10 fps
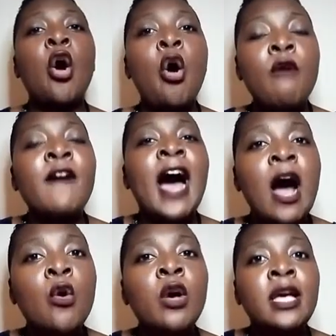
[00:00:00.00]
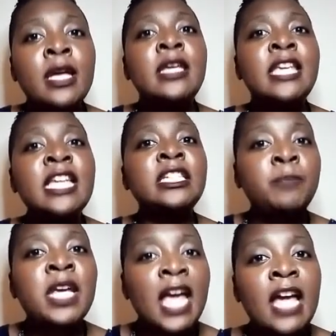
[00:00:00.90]
of how he's
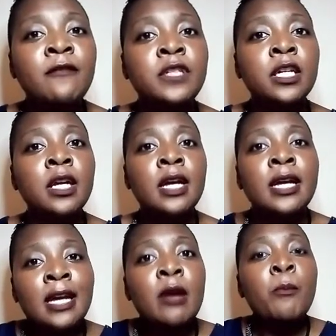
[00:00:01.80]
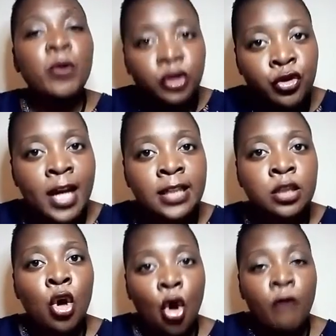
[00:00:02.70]
behaved portrays
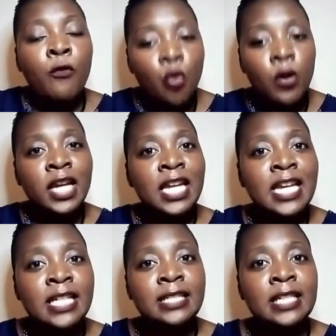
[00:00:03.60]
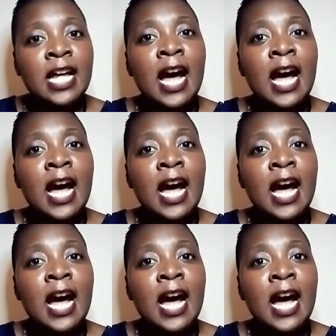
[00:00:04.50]
of who he is.